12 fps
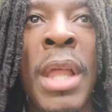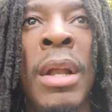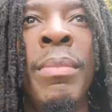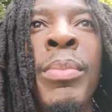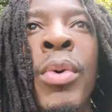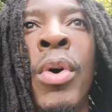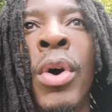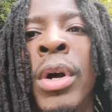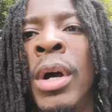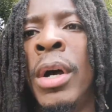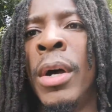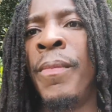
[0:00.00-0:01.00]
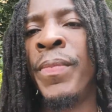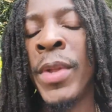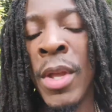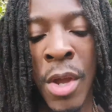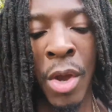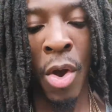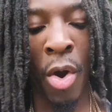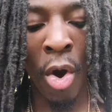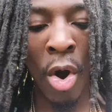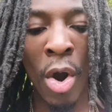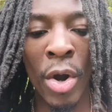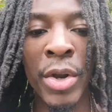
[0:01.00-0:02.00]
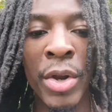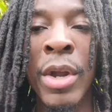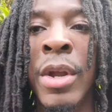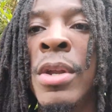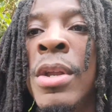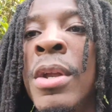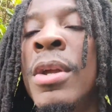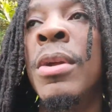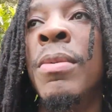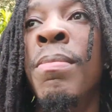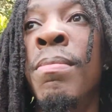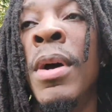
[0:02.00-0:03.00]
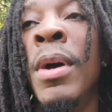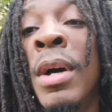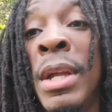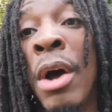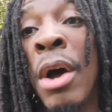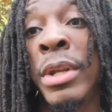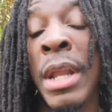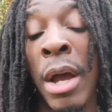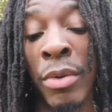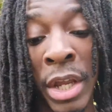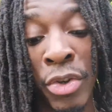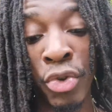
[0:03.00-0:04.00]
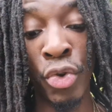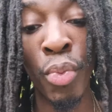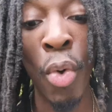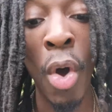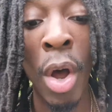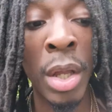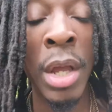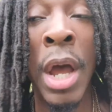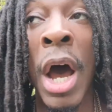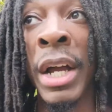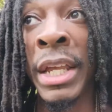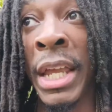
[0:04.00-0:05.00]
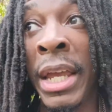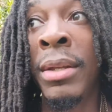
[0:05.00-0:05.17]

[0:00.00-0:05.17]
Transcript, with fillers: of people are um, are uh, counting out Daniel Dubois again.